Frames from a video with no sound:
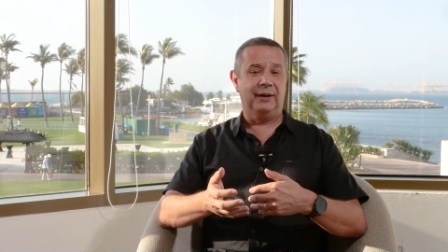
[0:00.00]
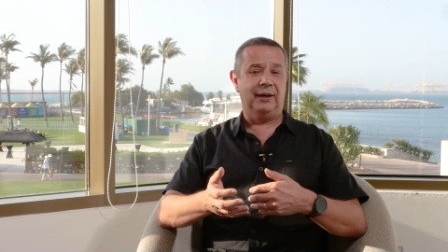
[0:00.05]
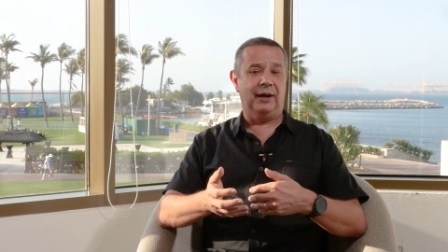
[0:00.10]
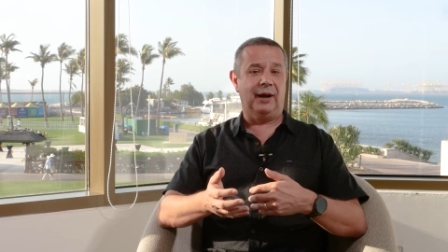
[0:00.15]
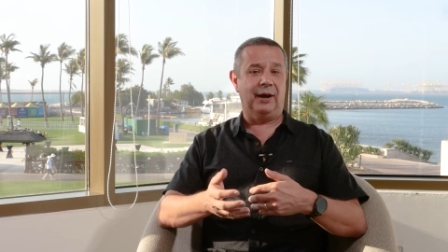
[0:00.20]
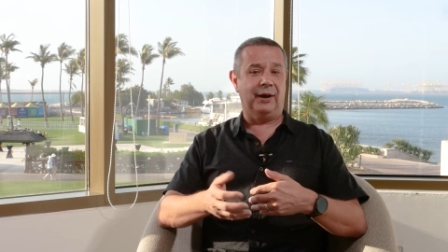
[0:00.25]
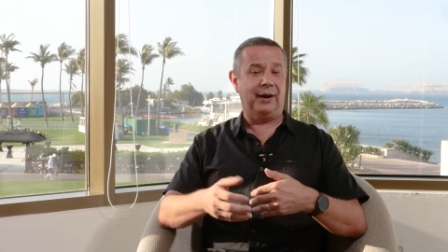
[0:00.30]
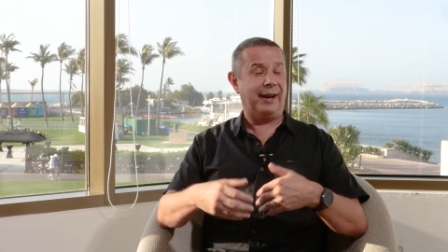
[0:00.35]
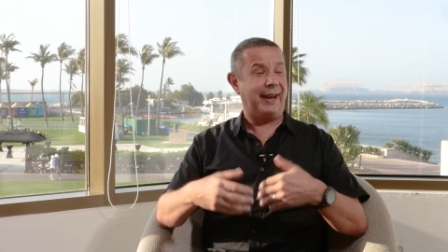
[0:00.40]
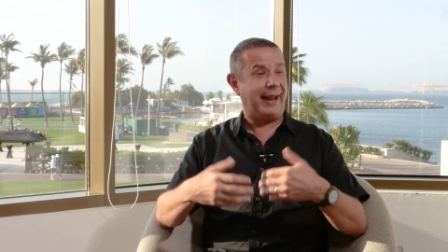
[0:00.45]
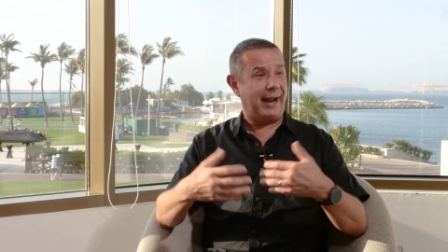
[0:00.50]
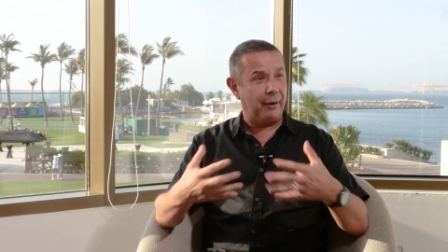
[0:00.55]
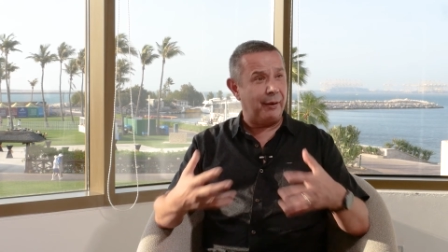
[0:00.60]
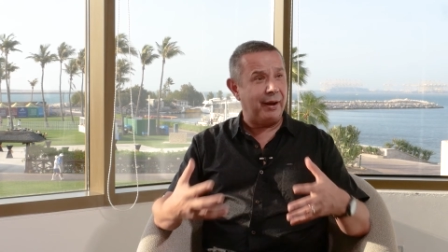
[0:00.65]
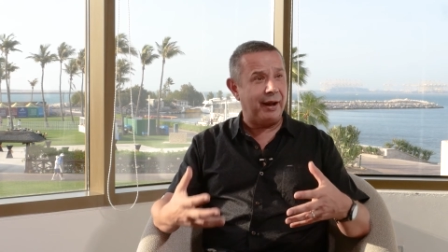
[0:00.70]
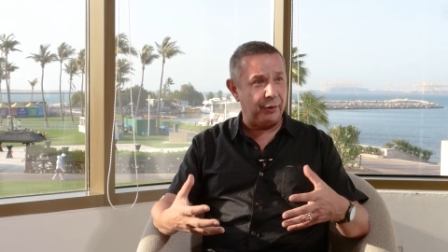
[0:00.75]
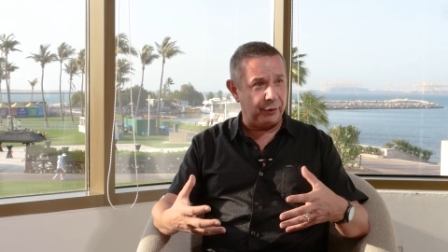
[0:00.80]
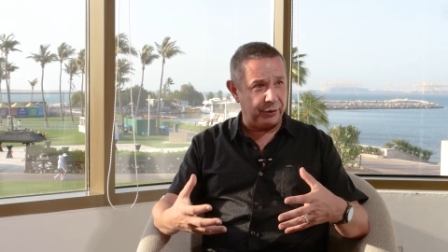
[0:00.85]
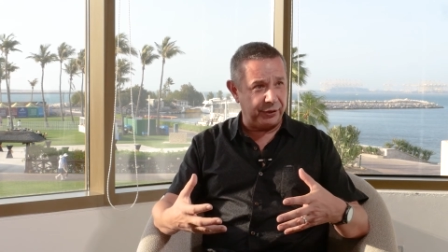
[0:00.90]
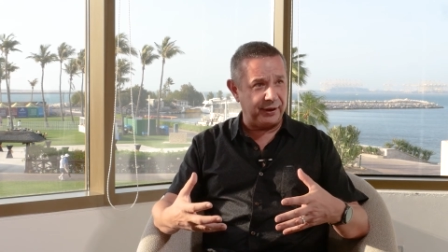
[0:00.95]
and are now
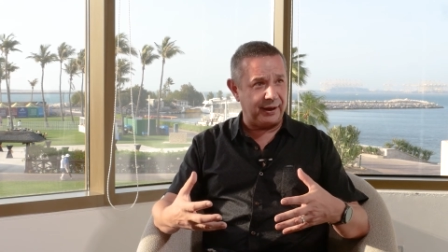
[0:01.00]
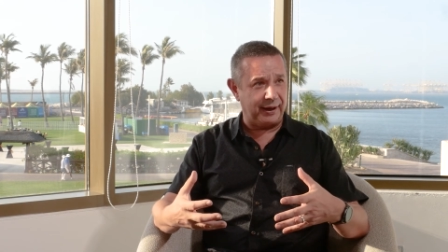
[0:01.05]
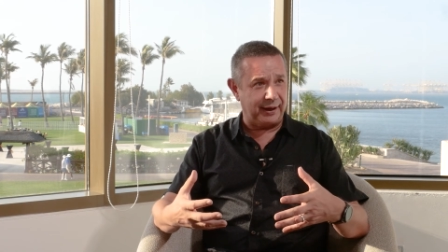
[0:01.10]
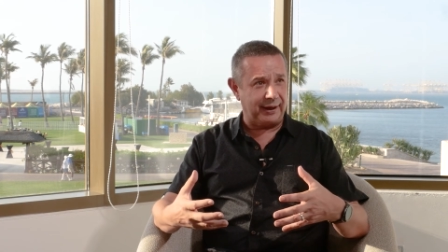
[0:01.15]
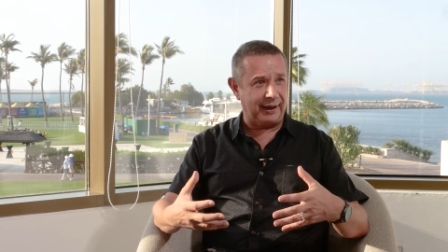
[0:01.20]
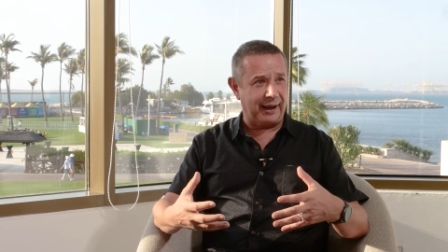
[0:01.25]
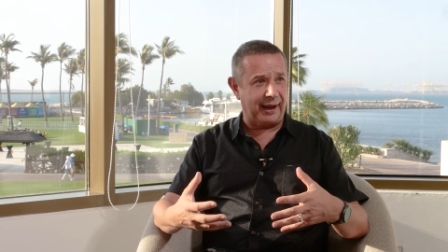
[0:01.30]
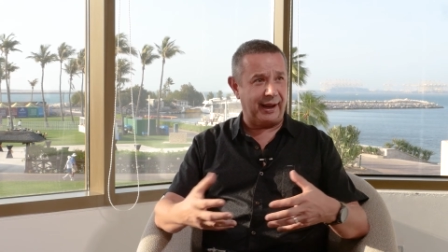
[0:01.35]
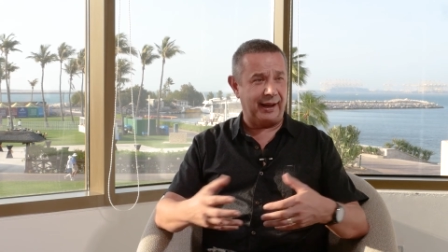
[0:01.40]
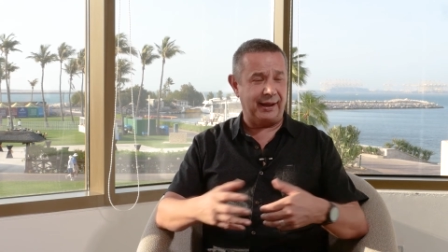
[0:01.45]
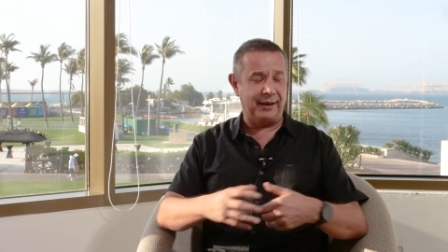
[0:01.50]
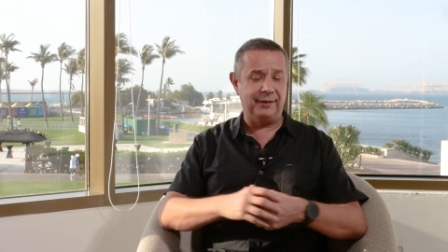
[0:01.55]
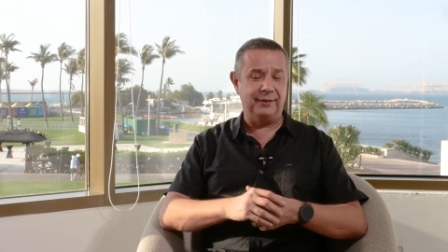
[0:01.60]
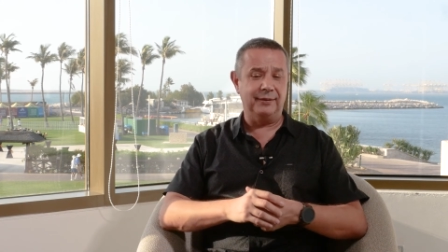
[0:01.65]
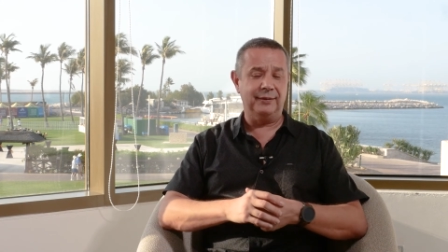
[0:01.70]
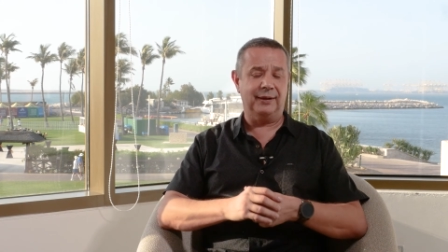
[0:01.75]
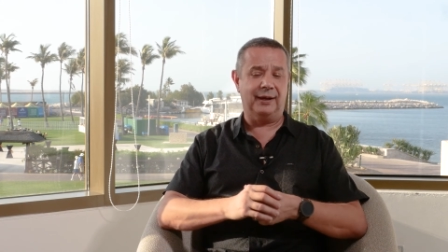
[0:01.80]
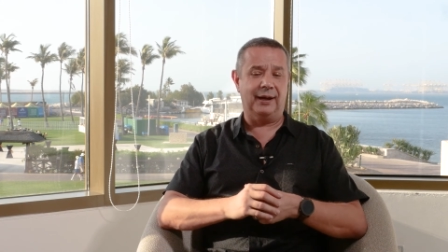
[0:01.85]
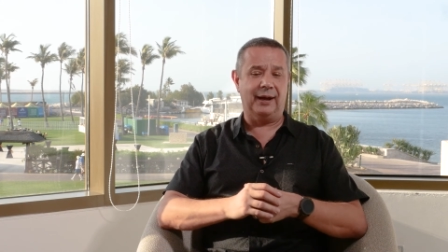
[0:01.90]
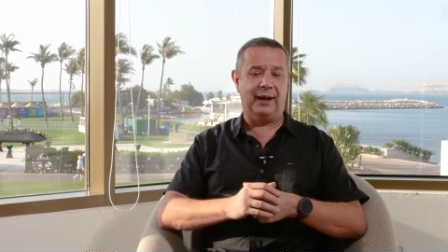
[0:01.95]
healthy again
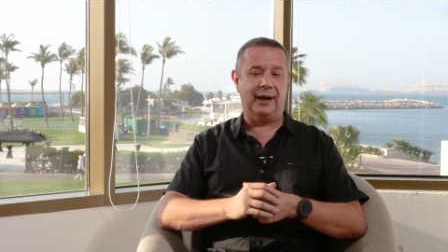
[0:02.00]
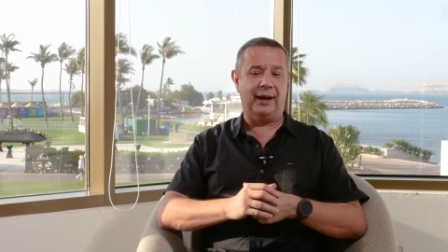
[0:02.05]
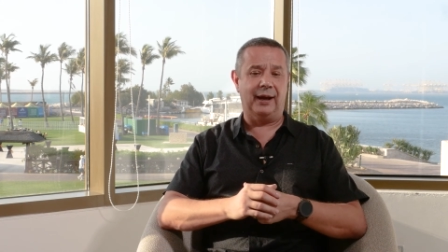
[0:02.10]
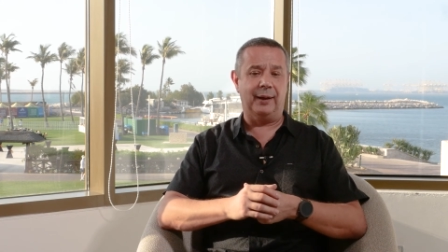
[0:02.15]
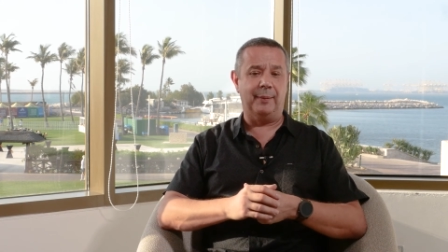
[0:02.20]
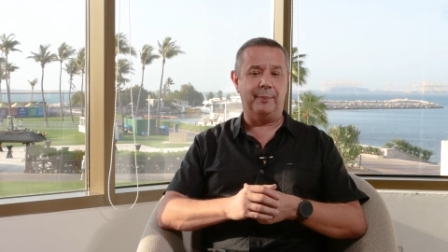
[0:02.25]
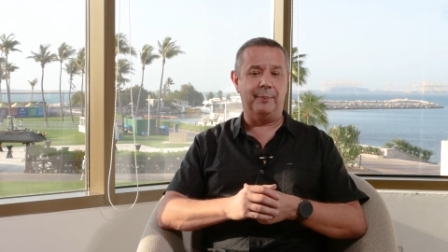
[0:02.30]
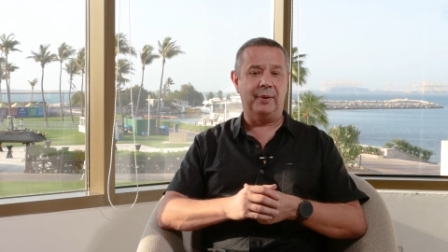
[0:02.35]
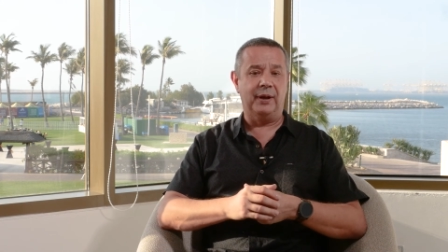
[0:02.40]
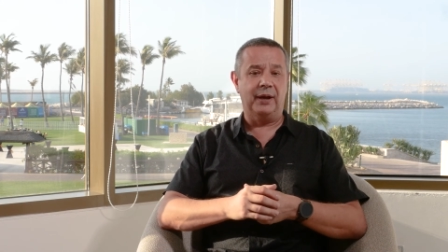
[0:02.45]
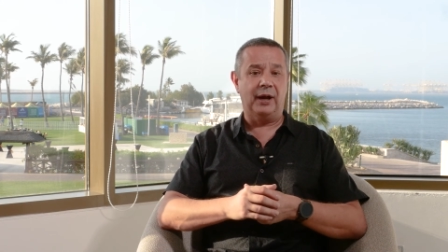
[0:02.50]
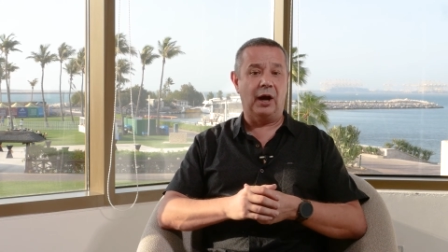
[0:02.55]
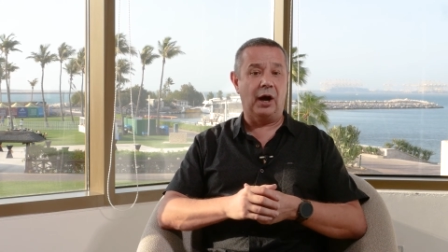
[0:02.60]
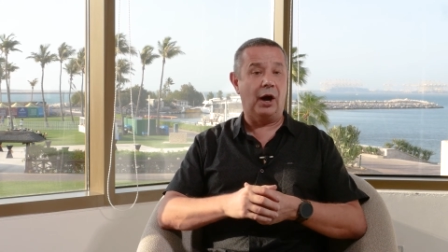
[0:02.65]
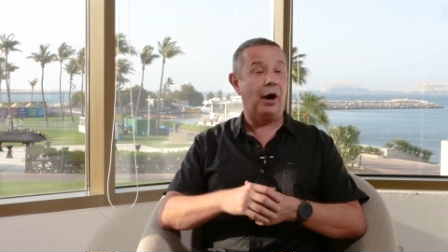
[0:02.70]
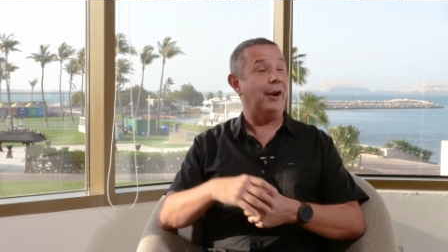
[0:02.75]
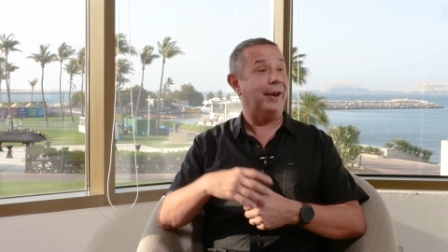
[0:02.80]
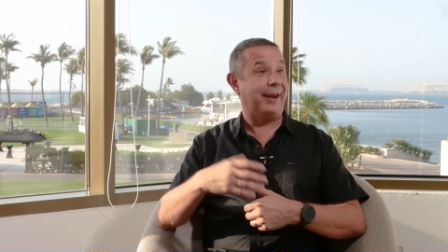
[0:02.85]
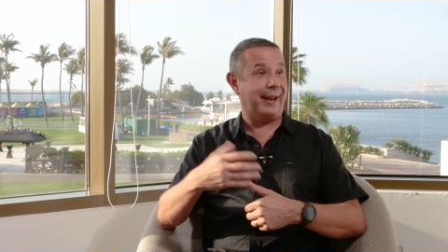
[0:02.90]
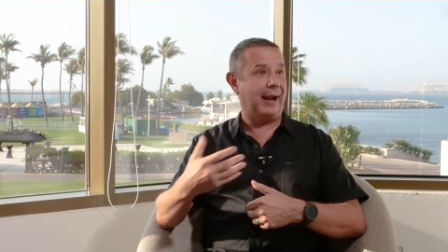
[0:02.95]

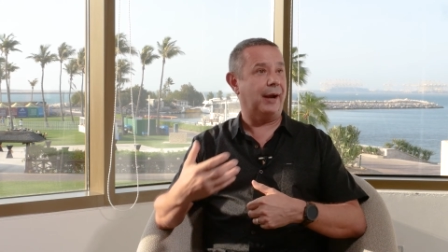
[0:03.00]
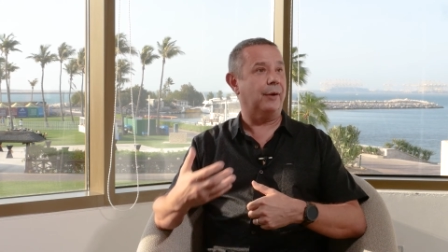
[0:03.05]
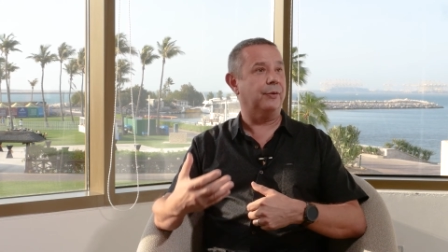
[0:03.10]
are now